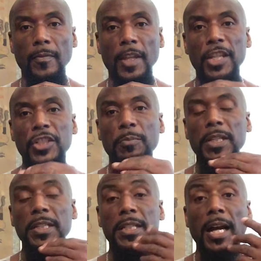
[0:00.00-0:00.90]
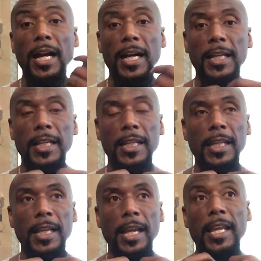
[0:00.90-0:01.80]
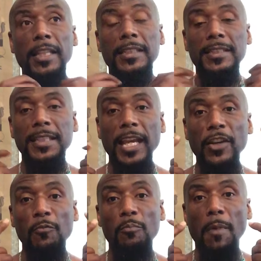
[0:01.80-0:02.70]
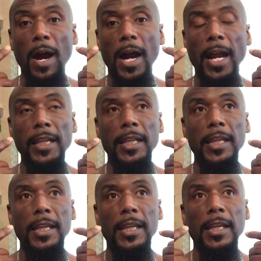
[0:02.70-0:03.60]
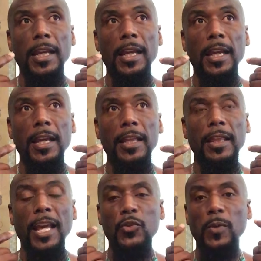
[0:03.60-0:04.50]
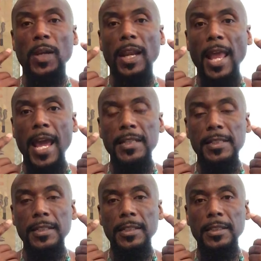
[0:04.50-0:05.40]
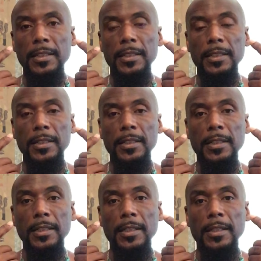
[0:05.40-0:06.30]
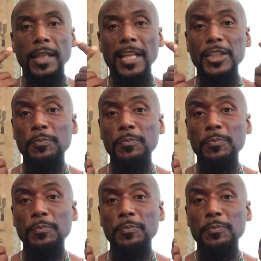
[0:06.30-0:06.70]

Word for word: It should be done in a state of mind that's relaxing, that's